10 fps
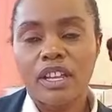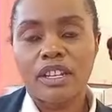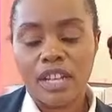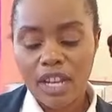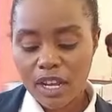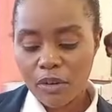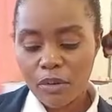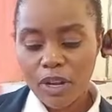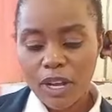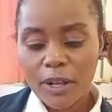
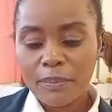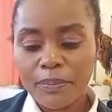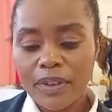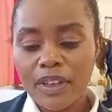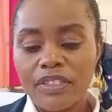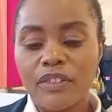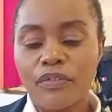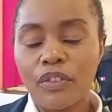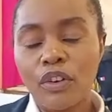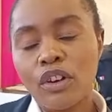Now, um, the
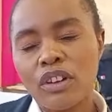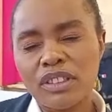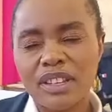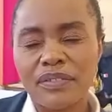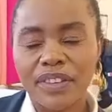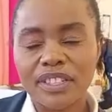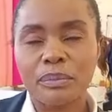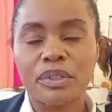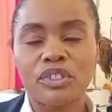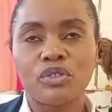four, the first
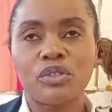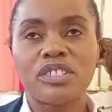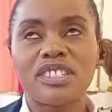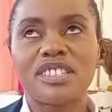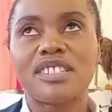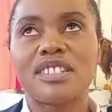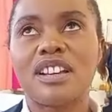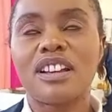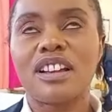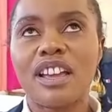module
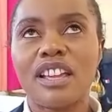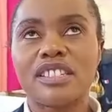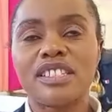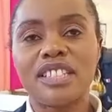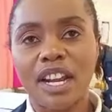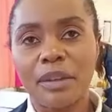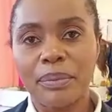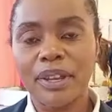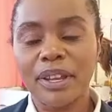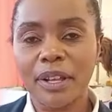uh, is
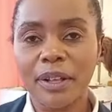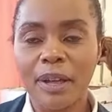draping.